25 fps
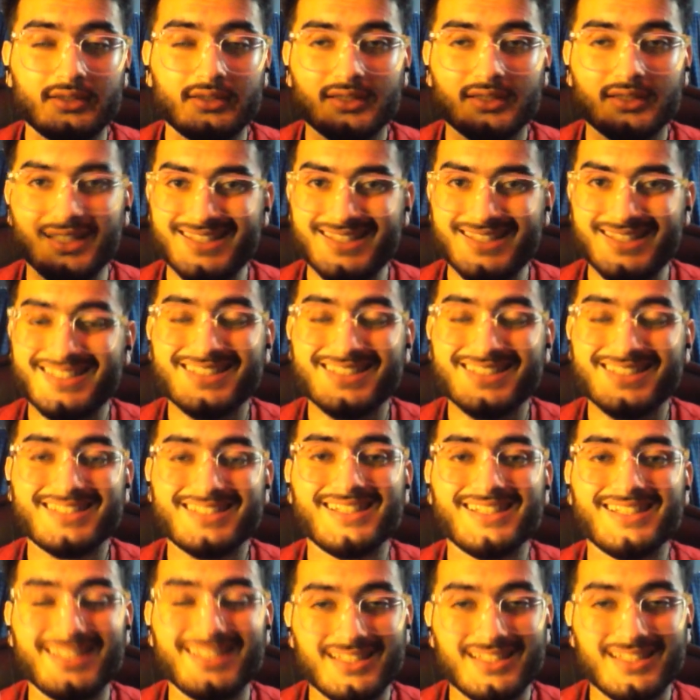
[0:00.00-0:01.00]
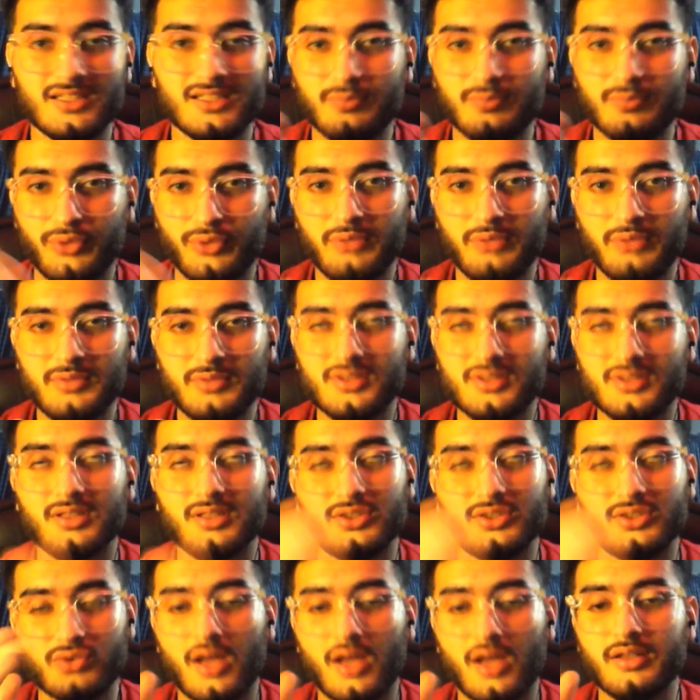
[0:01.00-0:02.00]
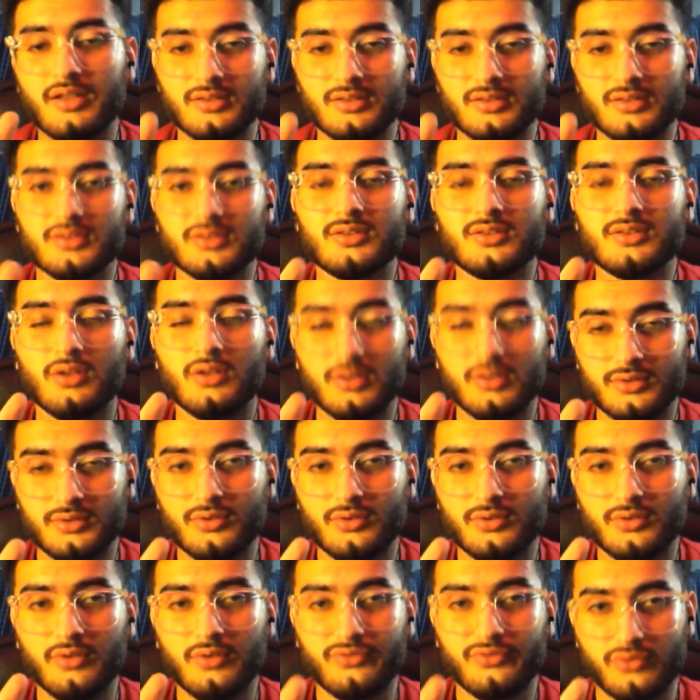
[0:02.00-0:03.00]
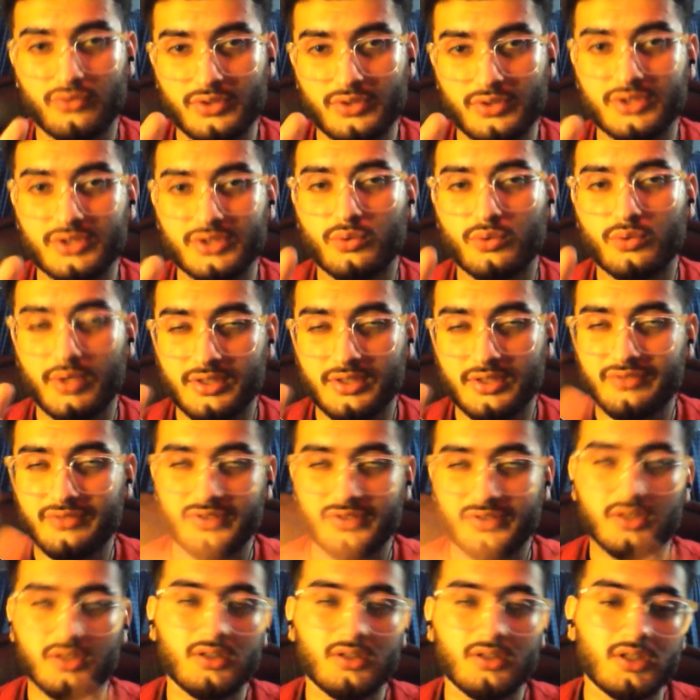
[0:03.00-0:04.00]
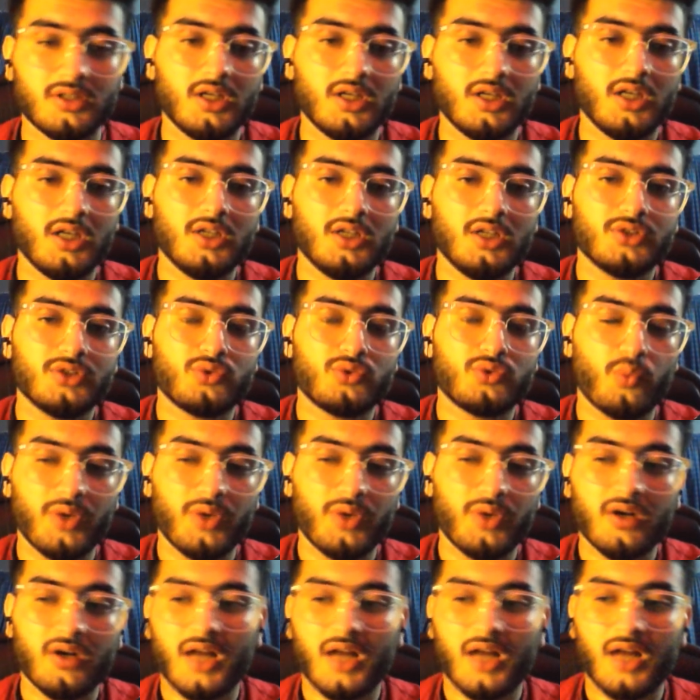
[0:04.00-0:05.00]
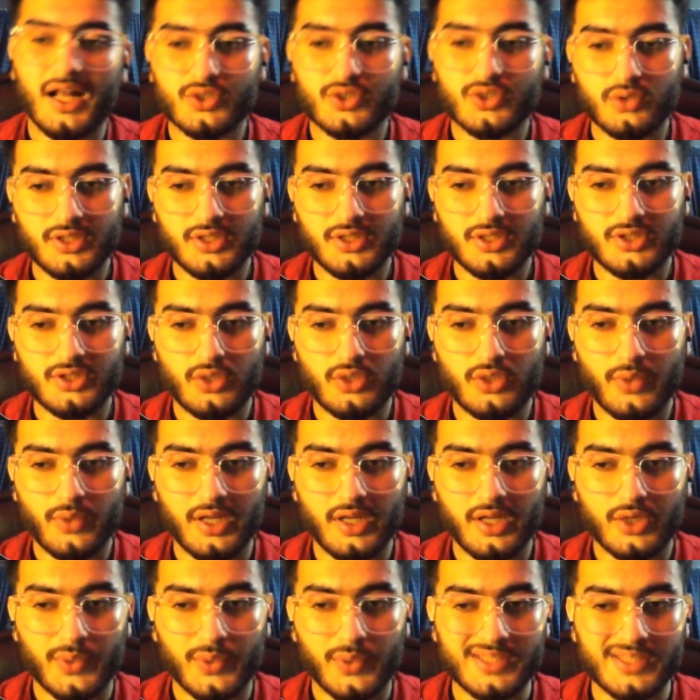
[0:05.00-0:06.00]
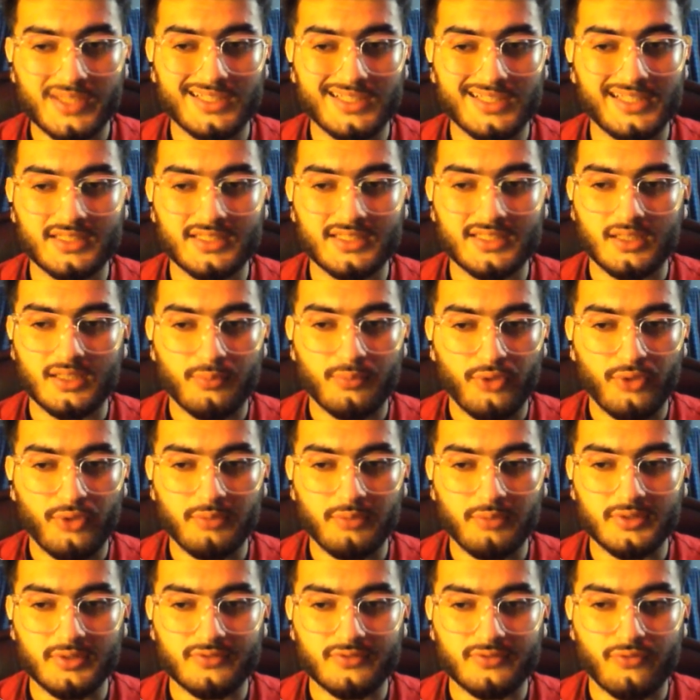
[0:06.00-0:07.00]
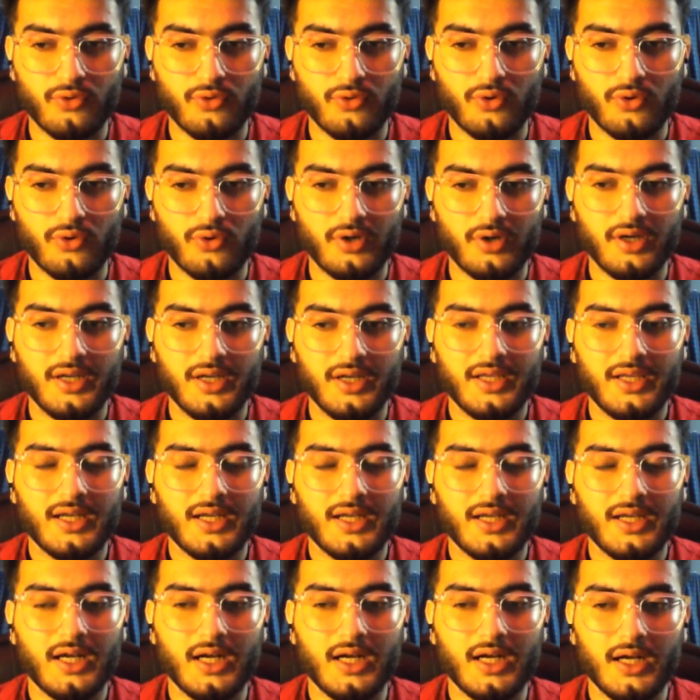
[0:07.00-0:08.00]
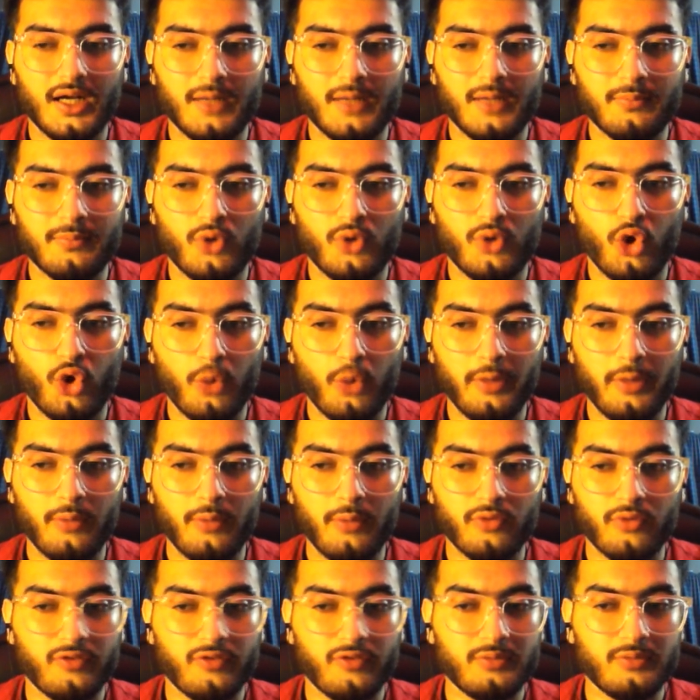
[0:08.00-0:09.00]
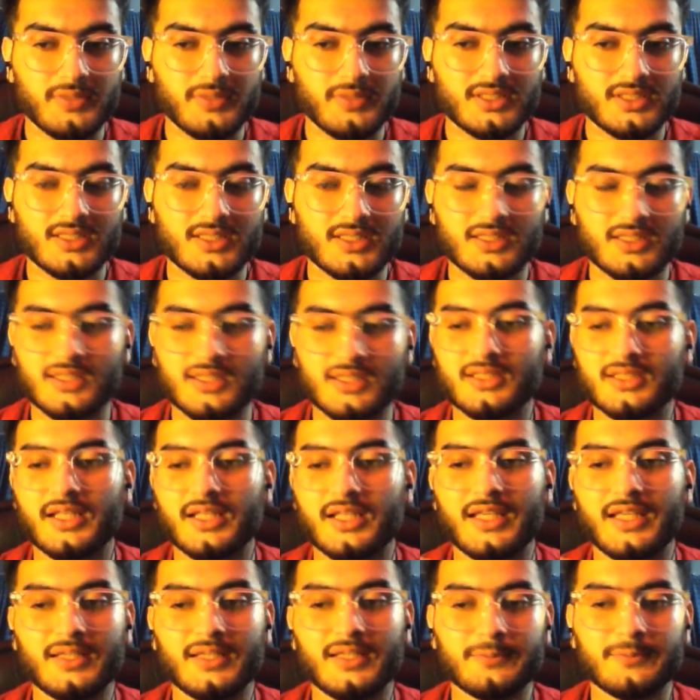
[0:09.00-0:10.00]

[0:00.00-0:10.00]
consistent leads and appointments, and the strategy is also, of course, quite difficult. So we are actually generating crazy leads and appointments for home improvement businesses like